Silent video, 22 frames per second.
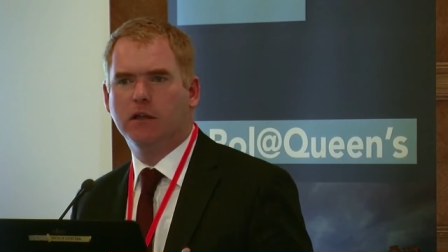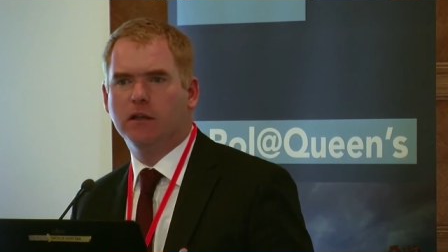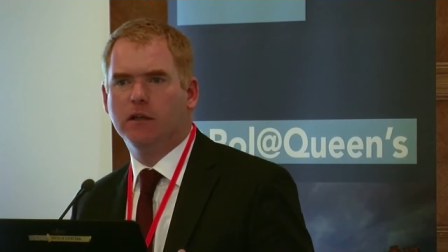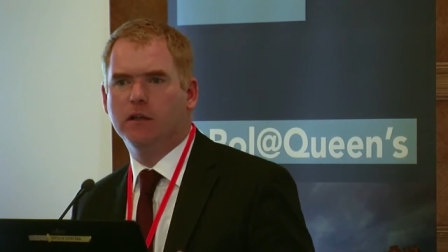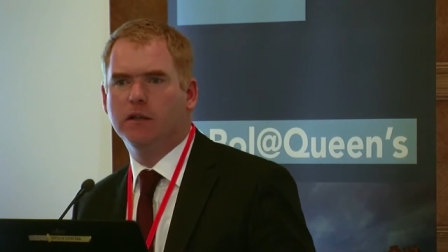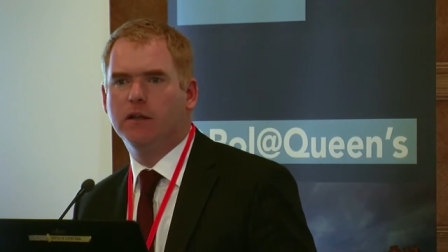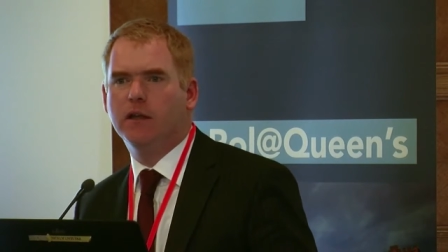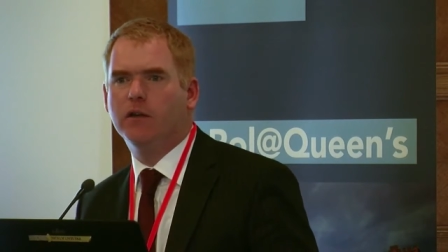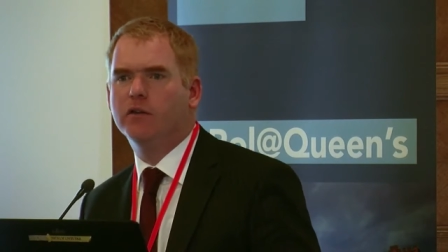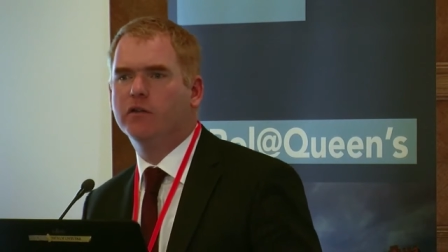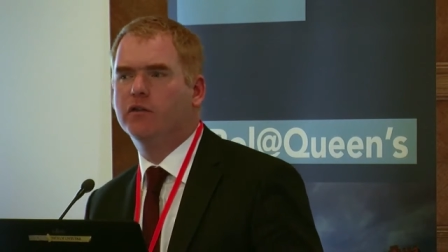
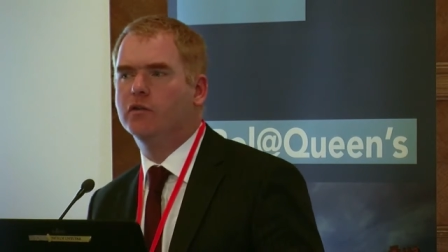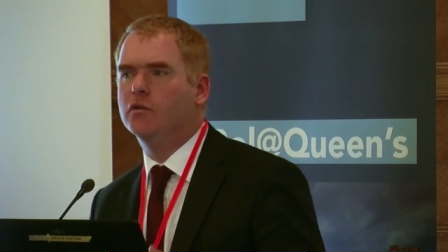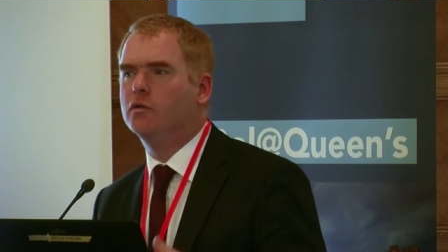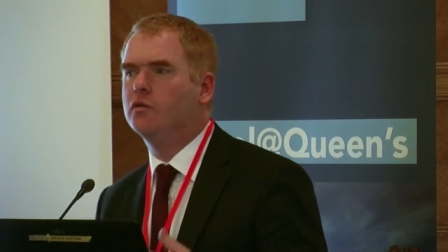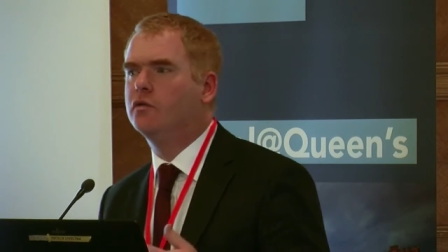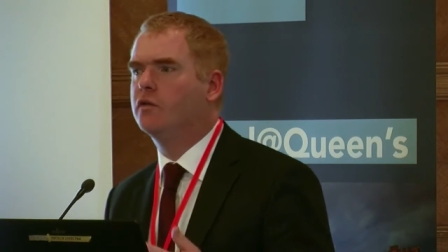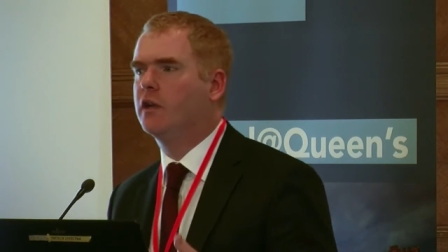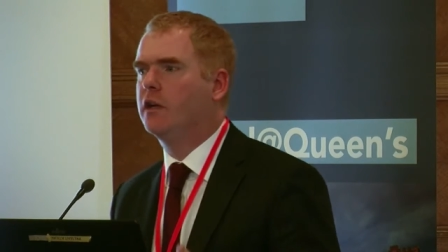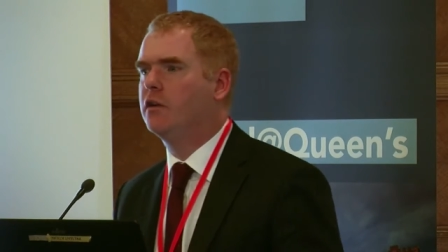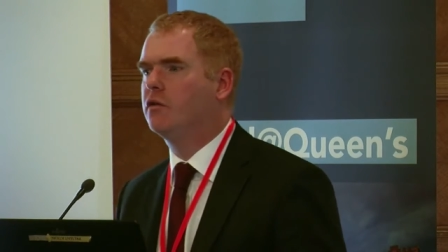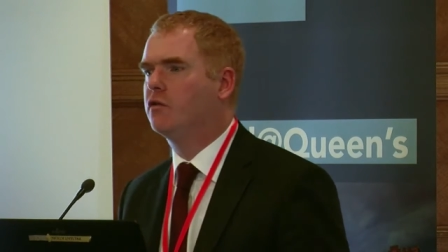There is no
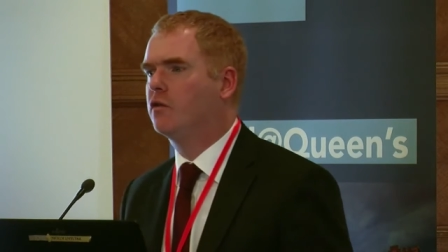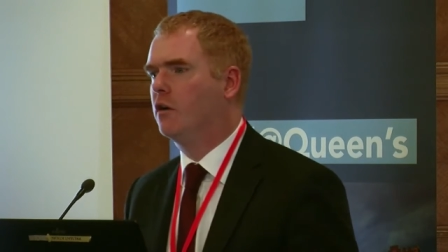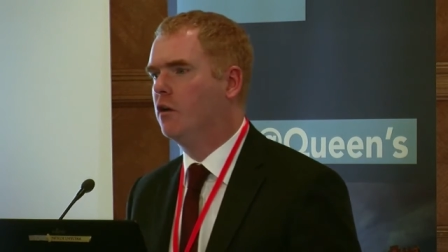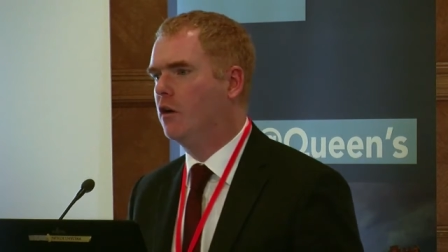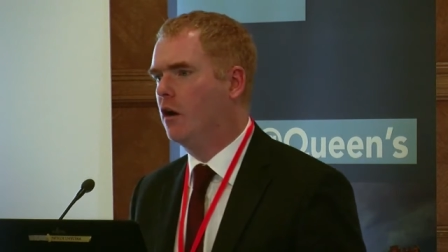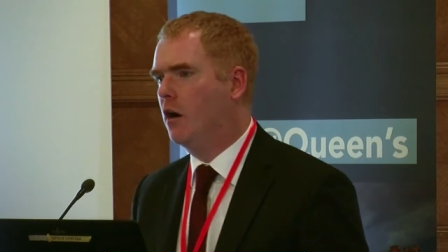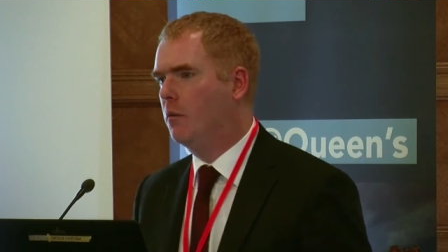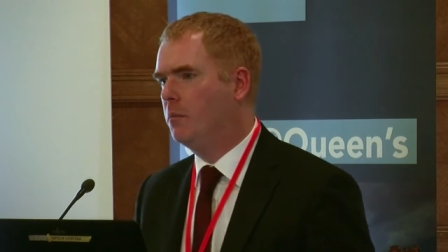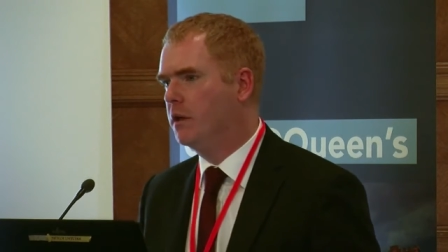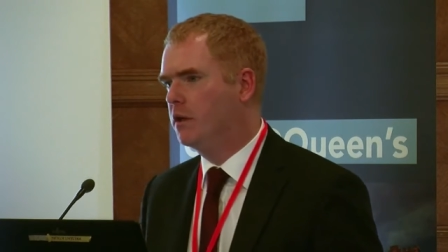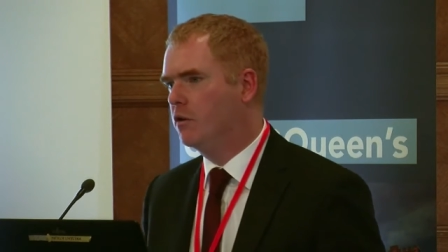central
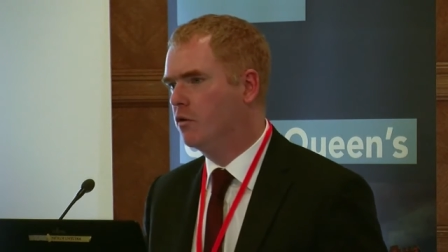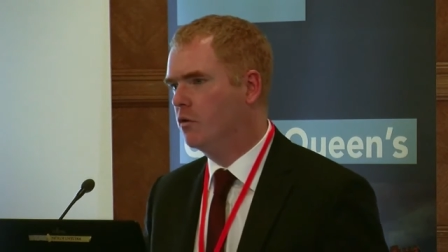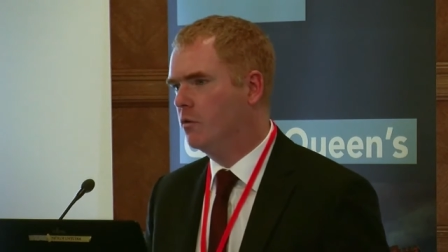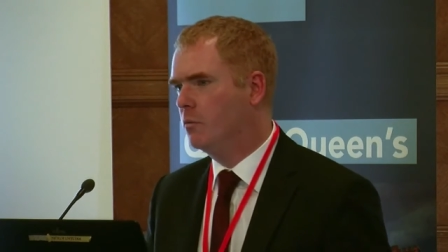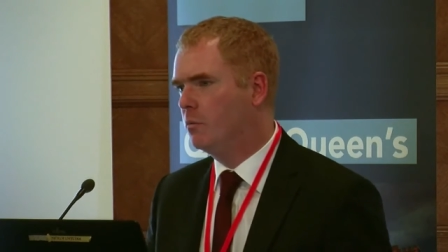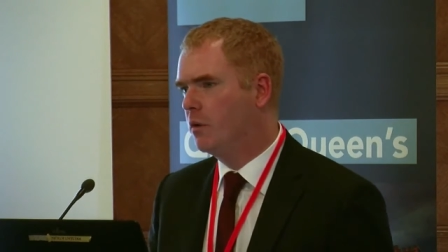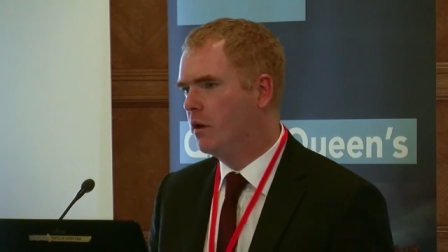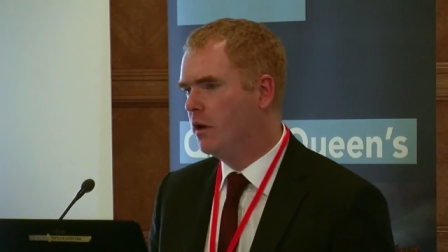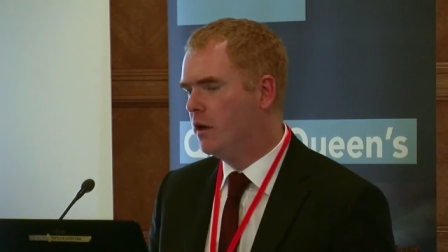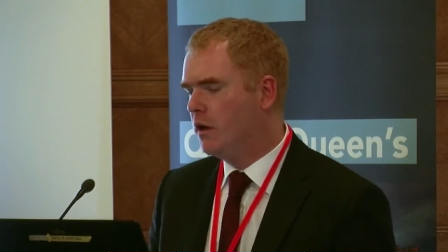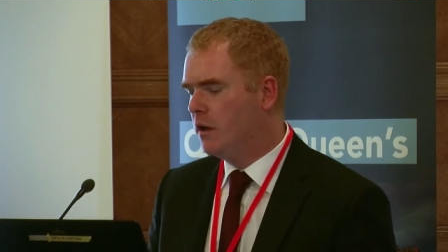lobby
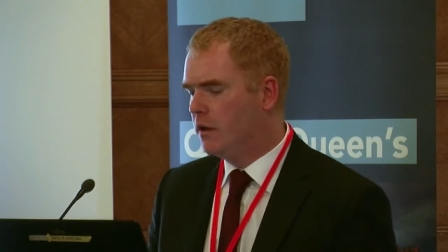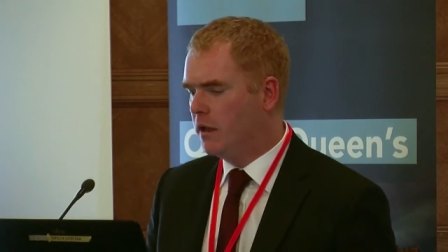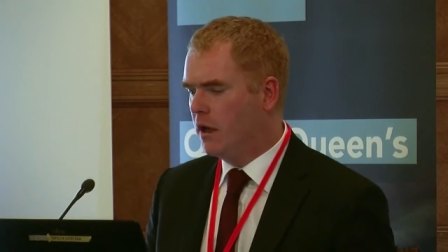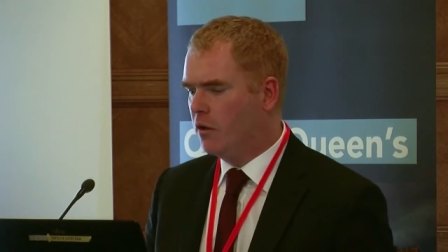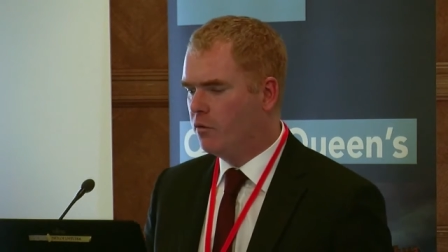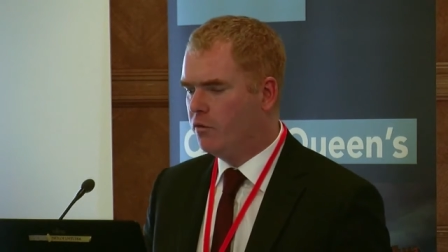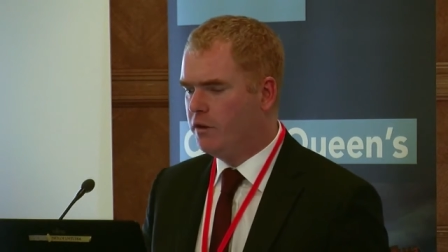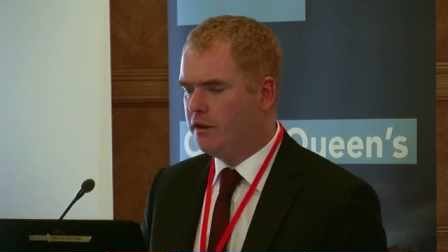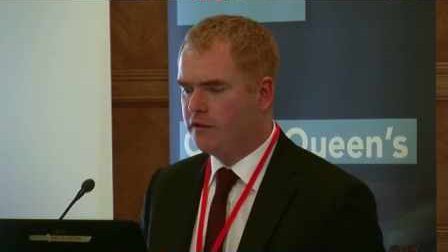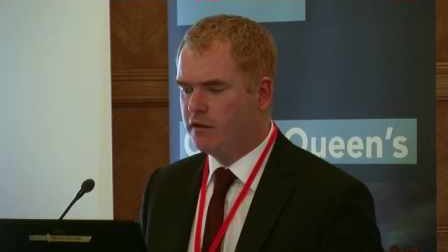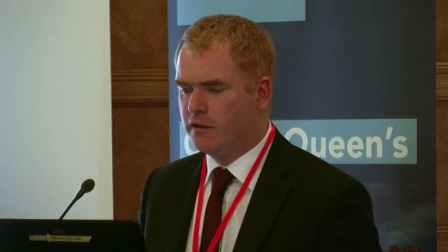group. Now,
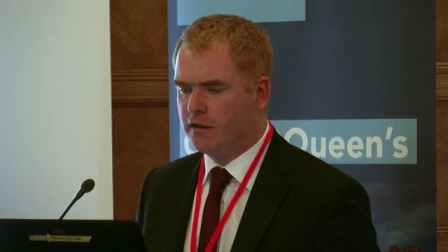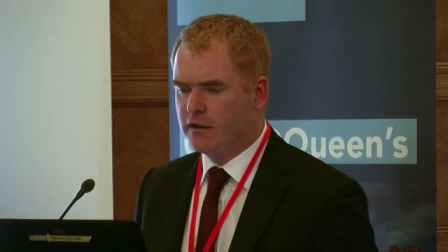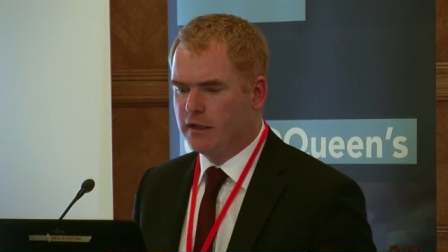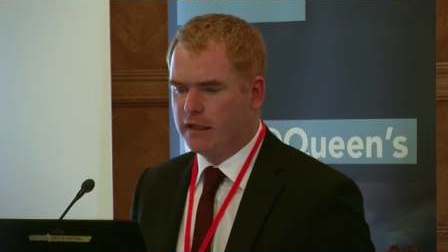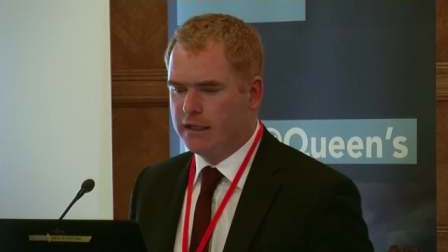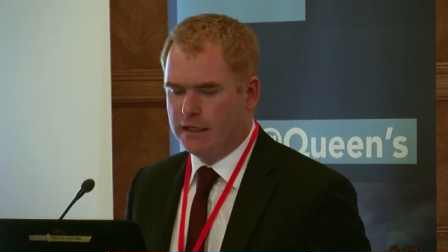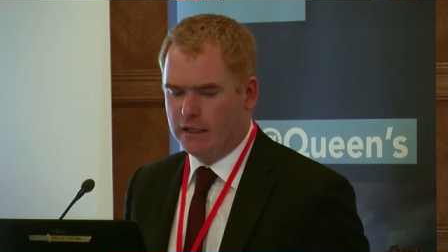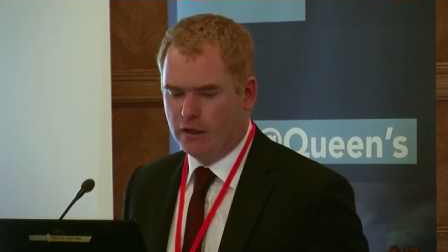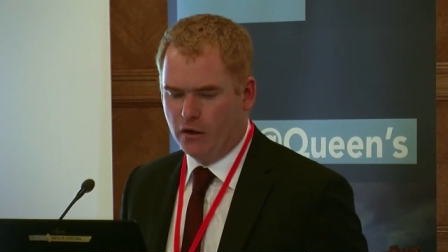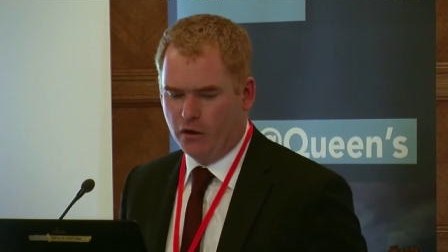recently,